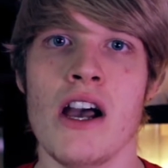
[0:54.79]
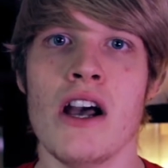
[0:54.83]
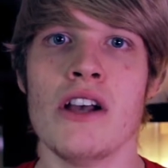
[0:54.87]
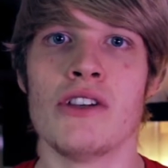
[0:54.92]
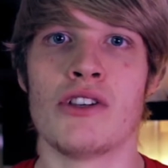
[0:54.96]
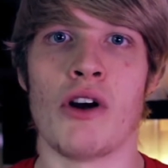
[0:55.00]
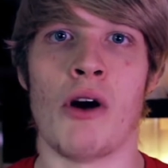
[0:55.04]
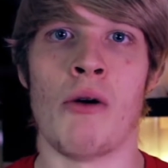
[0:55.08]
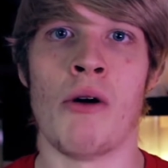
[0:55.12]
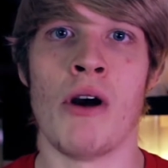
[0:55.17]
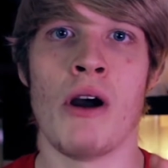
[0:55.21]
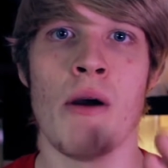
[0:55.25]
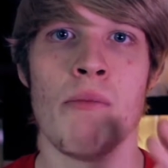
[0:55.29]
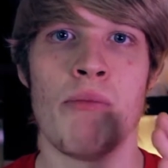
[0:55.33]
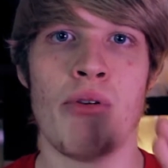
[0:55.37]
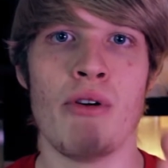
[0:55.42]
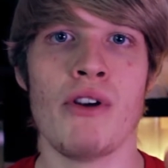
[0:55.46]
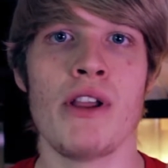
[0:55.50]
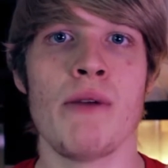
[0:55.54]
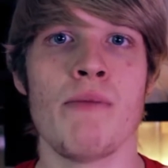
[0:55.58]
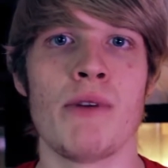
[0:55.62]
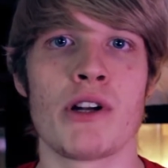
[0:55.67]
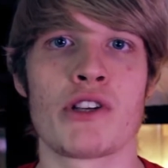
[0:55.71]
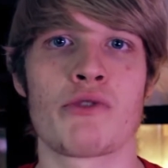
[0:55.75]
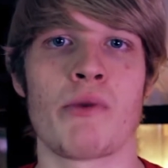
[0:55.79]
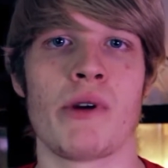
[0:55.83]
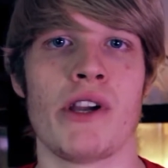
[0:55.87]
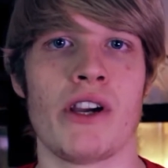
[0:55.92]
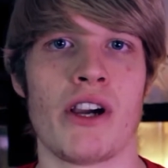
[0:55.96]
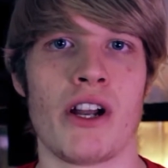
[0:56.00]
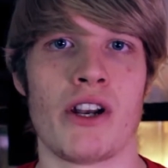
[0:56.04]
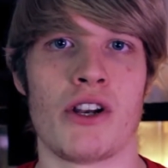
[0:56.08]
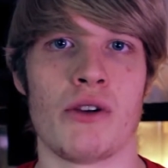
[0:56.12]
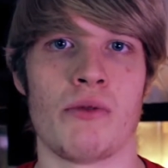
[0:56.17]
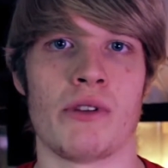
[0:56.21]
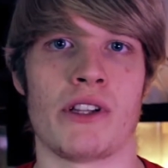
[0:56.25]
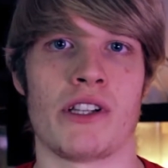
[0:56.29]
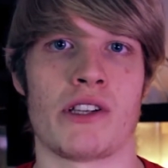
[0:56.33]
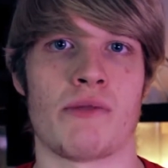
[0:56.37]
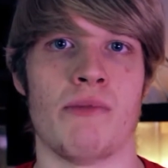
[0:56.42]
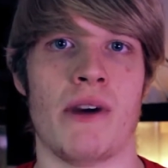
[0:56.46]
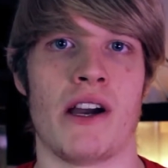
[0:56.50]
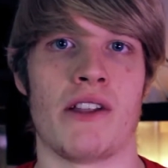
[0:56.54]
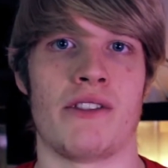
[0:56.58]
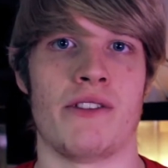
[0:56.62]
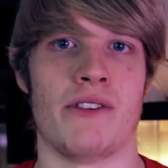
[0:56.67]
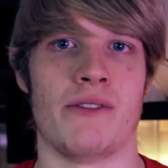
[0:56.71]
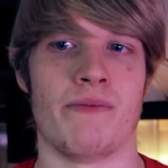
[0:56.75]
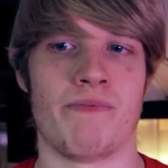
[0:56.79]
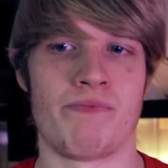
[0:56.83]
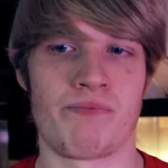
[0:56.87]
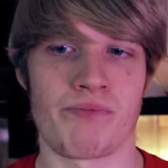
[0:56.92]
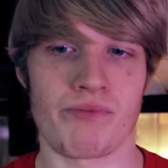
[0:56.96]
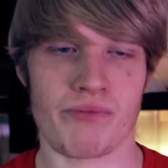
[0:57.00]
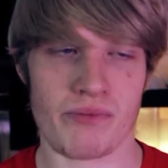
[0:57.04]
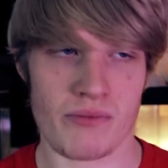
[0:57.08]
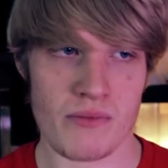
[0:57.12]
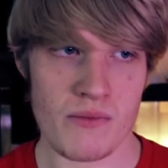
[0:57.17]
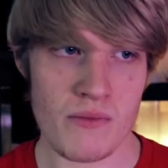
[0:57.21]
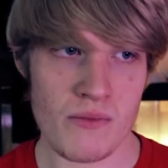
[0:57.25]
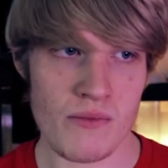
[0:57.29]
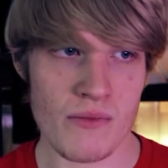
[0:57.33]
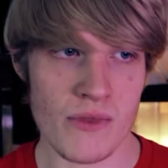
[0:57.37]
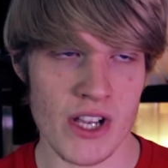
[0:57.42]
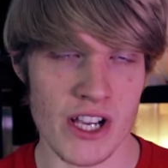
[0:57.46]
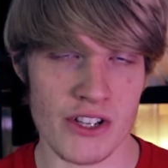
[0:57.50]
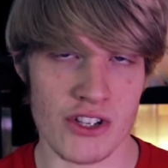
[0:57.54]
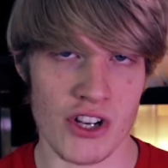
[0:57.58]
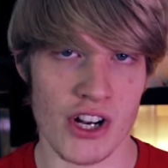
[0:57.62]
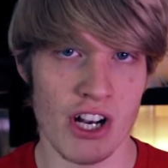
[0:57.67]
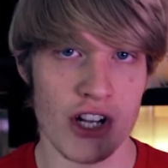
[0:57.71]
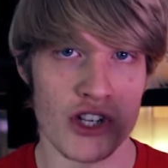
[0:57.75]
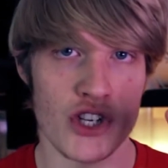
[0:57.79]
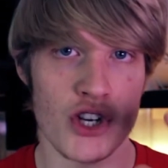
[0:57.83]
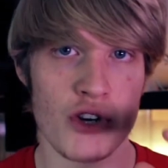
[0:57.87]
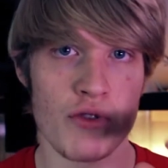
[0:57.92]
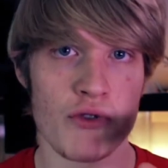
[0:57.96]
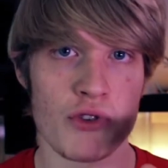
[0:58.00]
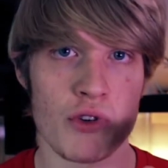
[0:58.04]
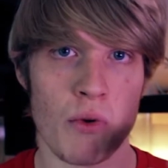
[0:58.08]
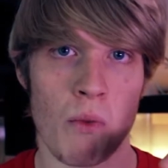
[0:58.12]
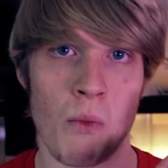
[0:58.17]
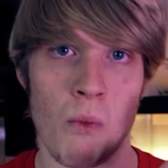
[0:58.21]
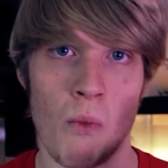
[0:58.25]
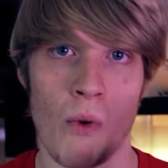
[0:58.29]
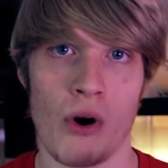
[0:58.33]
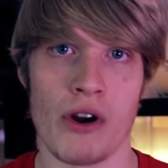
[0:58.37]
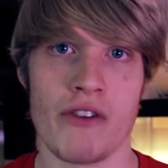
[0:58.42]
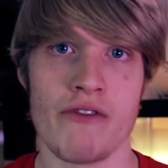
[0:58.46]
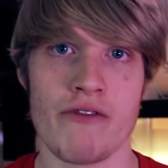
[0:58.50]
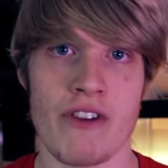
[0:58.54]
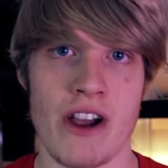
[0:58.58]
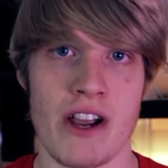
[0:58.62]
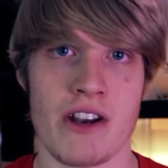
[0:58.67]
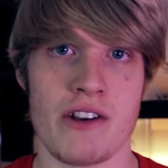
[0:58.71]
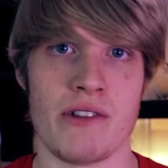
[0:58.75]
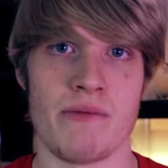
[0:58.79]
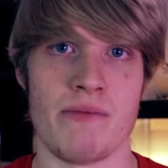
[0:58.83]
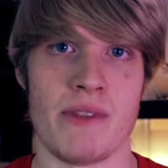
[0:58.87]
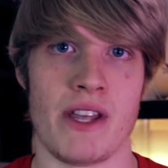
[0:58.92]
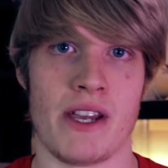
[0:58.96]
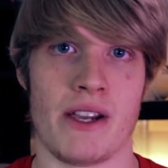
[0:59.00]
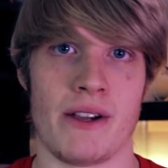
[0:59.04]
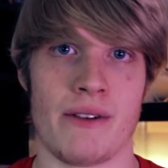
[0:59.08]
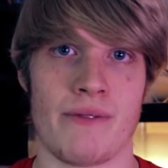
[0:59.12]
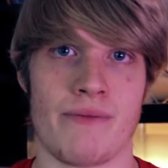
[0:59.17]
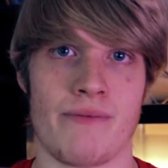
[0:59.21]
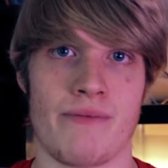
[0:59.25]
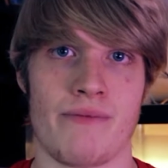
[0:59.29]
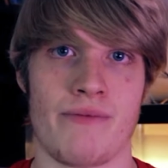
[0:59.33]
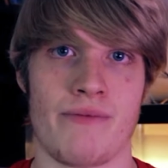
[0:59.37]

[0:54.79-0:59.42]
So pretty much what you're going to do with this method is you're going to choose one random thing.